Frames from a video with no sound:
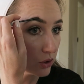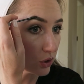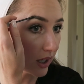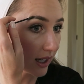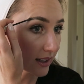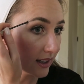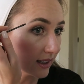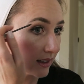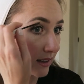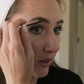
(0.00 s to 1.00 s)

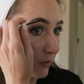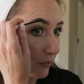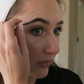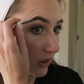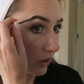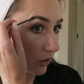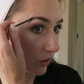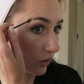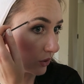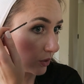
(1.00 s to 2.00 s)
dragging
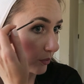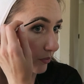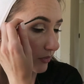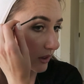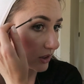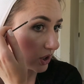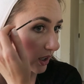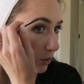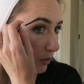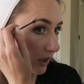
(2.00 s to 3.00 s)
your
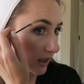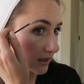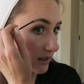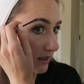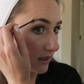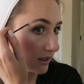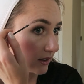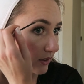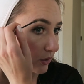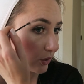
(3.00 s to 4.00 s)
shadow product
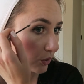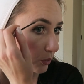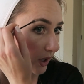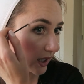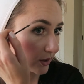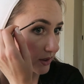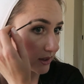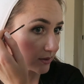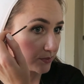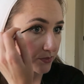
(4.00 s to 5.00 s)
through your brows,